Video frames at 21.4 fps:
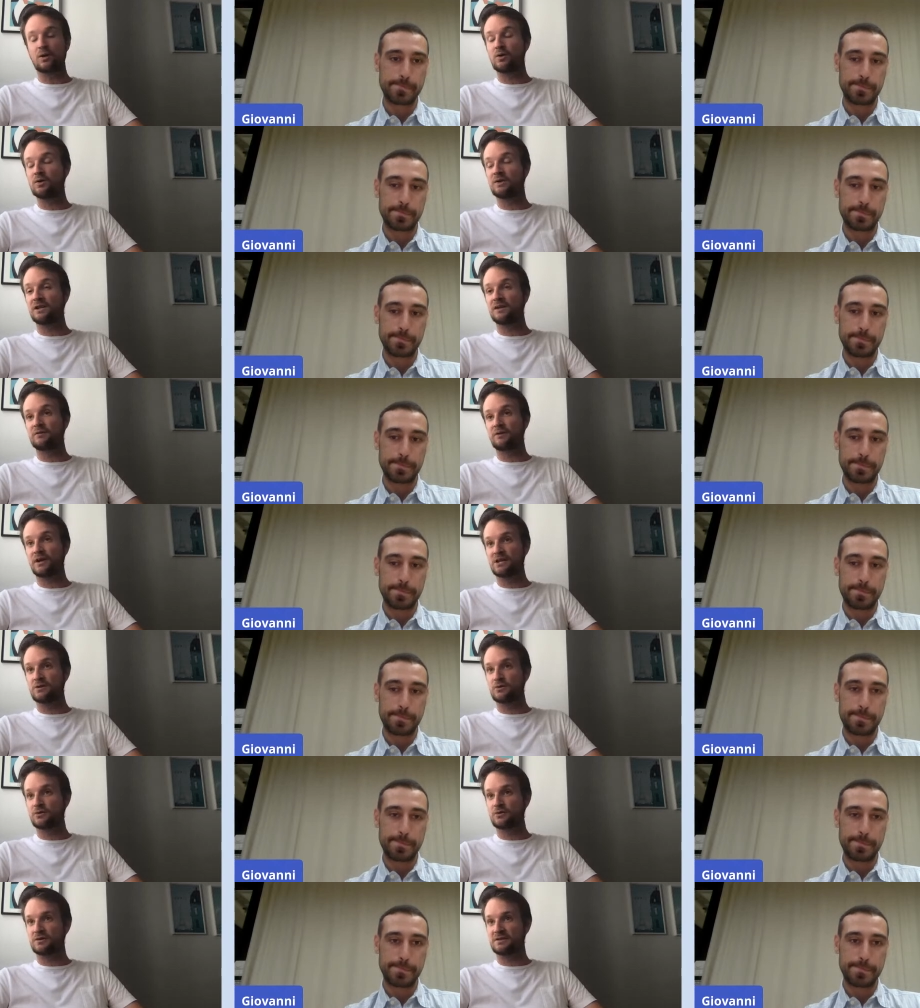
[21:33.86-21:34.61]
Speaker 1: good
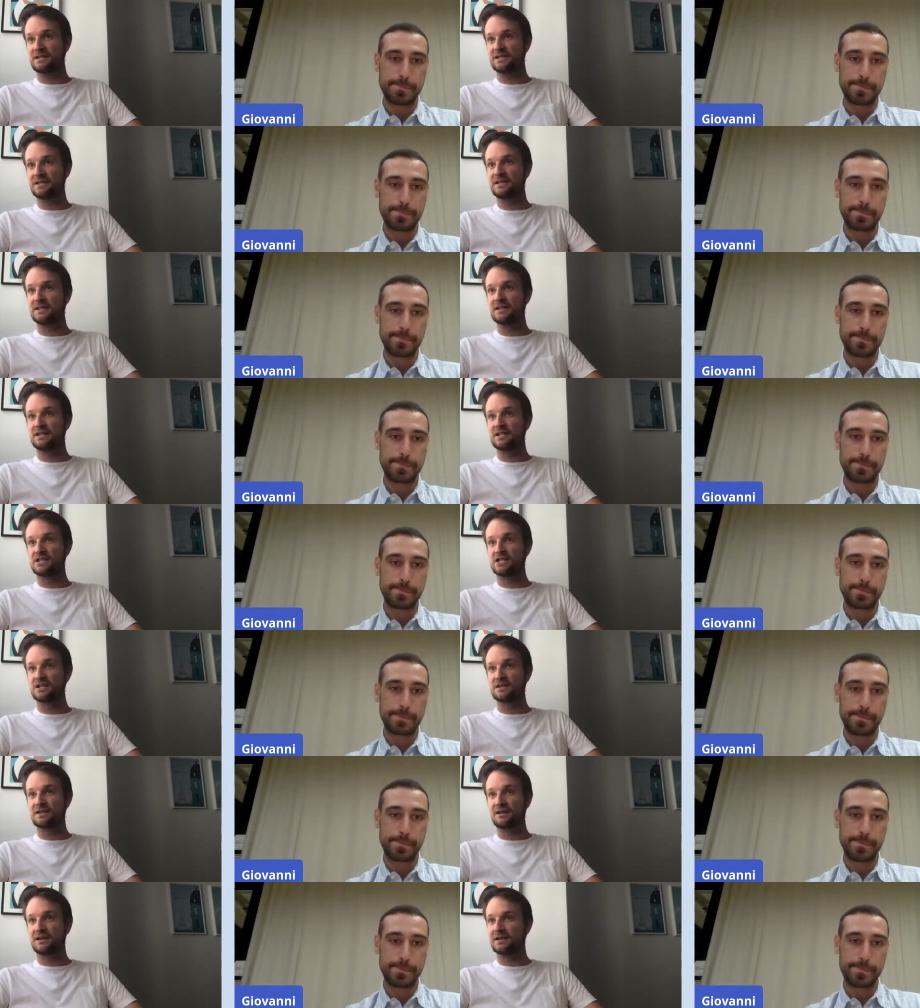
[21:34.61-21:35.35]
advice to succeed in
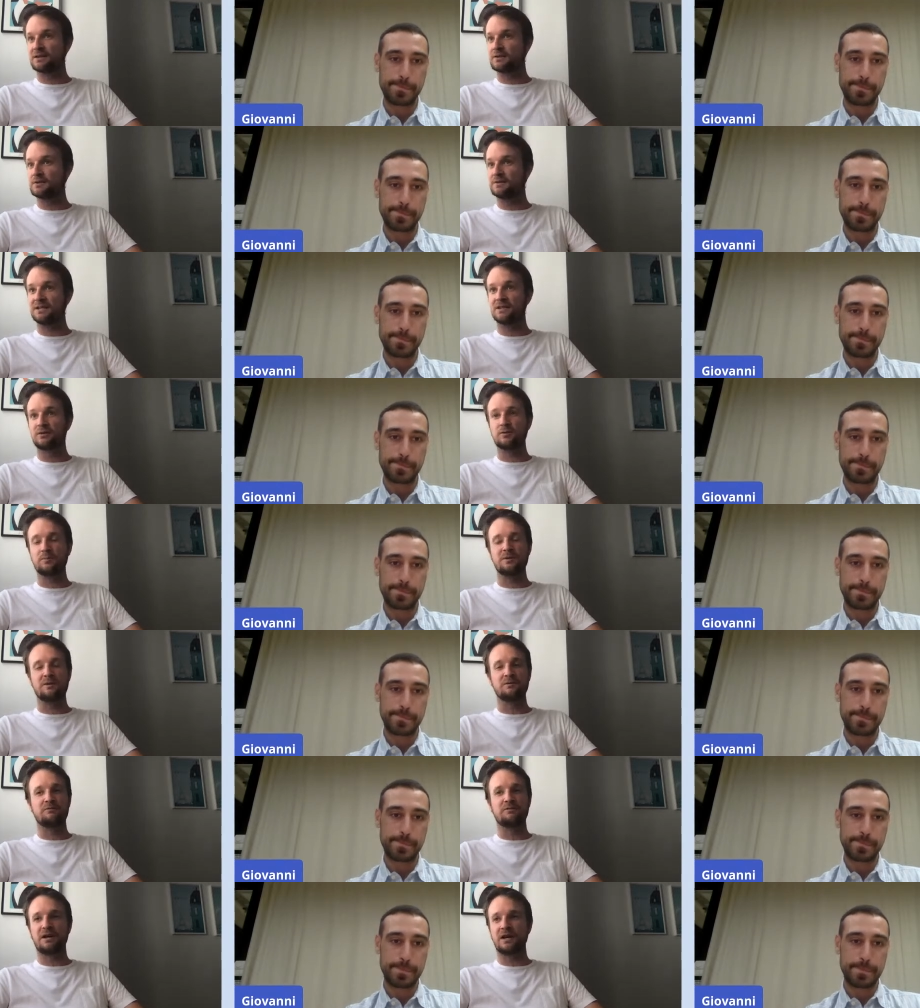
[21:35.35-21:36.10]
digital. You need to
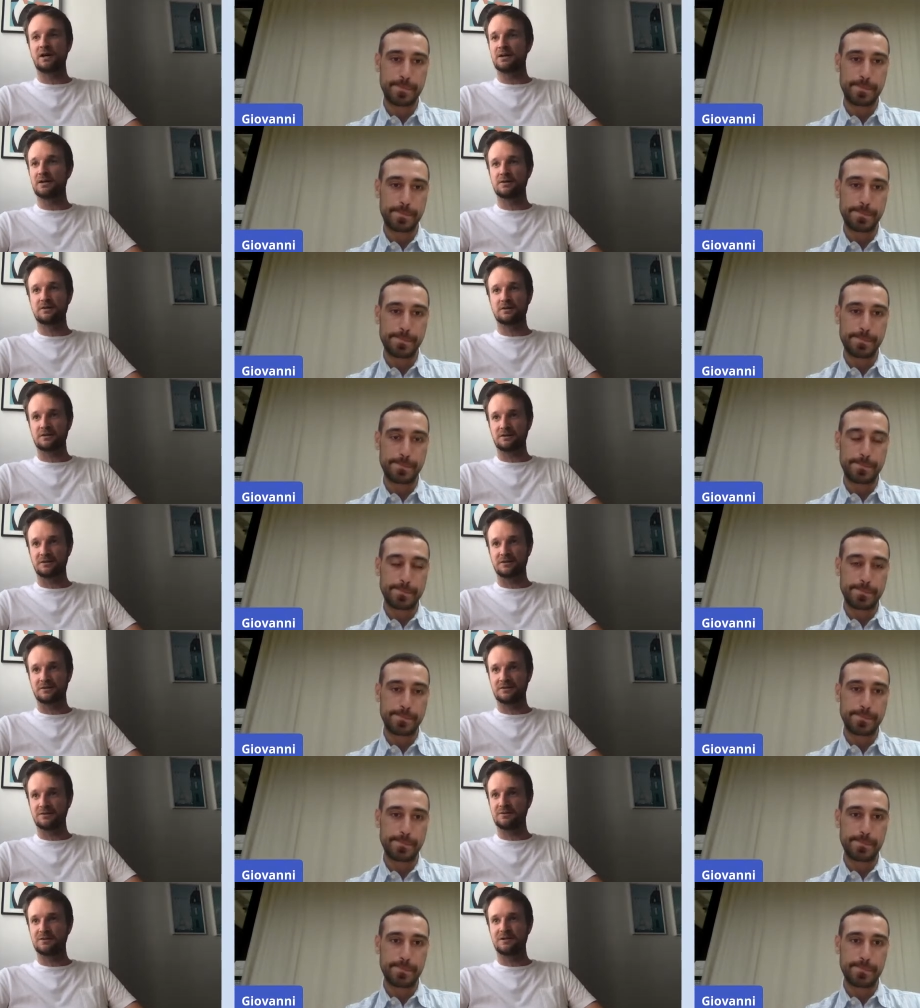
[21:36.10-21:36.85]
be very
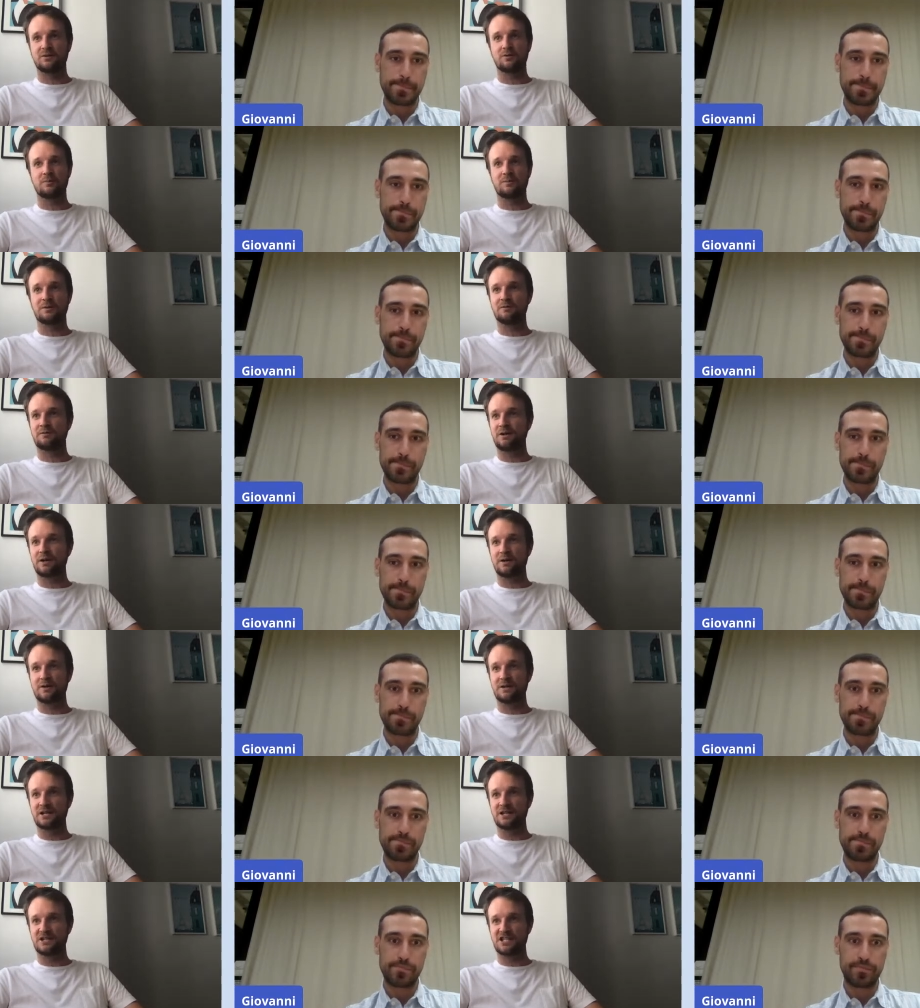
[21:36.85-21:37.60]
curious. You need to be
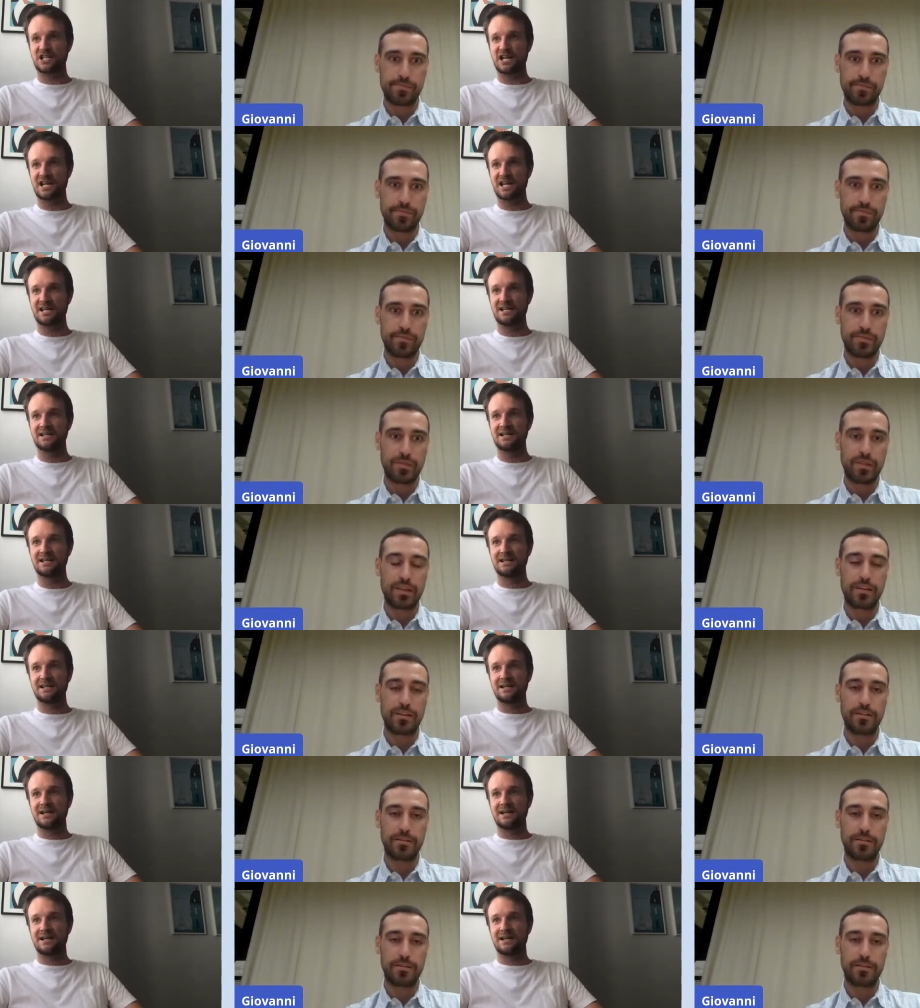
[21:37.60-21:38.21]
very agile.